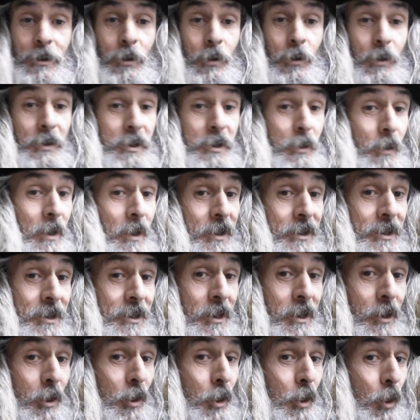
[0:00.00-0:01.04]
or do I
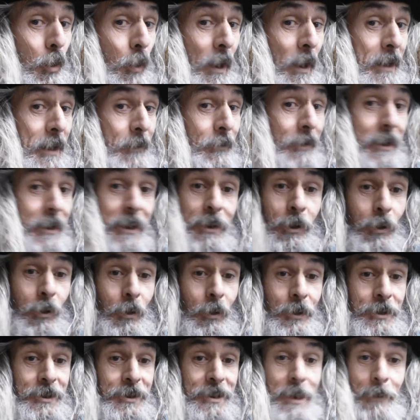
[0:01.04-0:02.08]
see you quavering
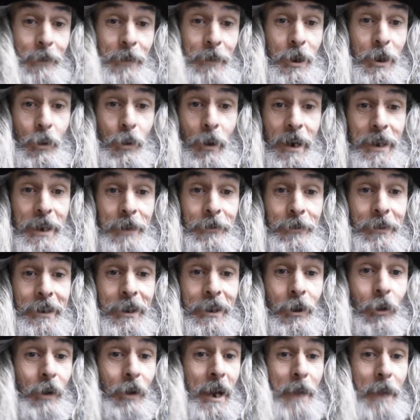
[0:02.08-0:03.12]
or
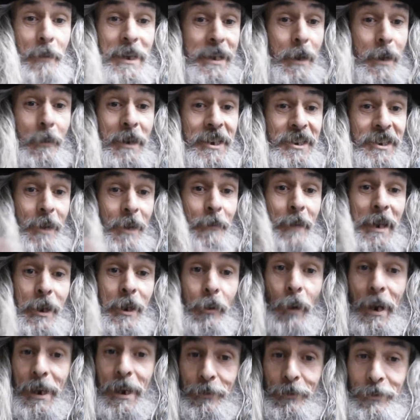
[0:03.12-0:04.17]
semi-quavering or hemi-demi
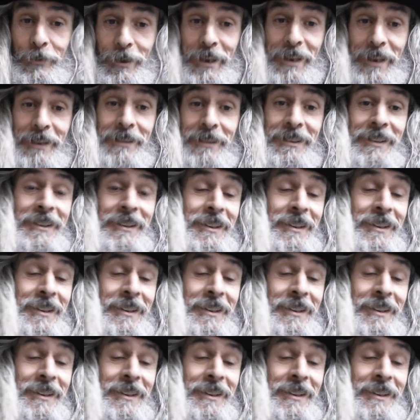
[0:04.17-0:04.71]
semi-quavering?